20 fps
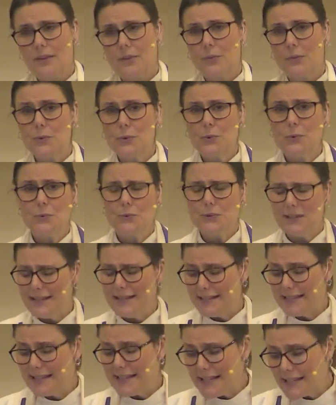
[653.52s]
Through
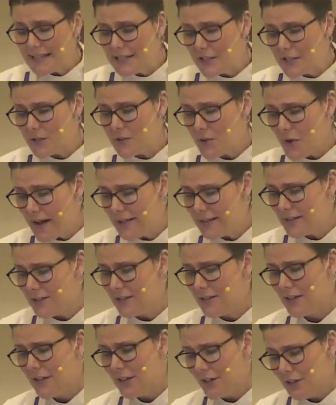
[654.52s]
these things,
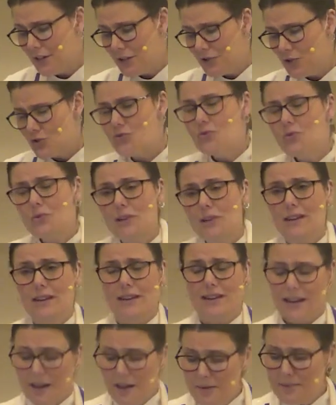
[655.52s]
Christ truly
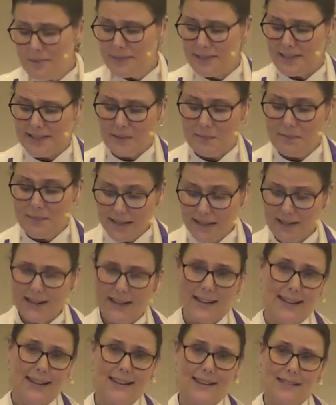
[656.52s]
comes
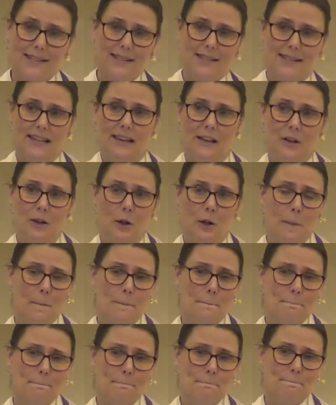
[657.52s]
among us
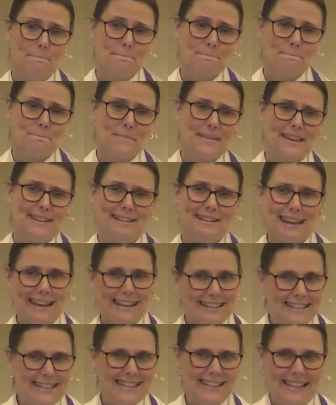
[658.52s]
and
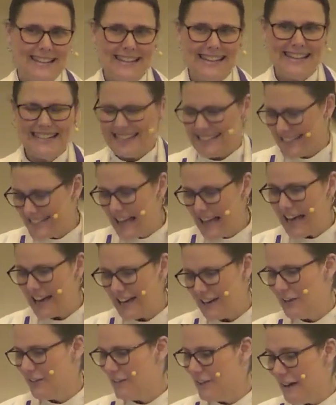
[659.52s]
gets
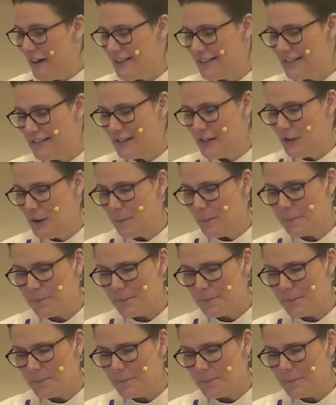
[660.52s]
inside of us.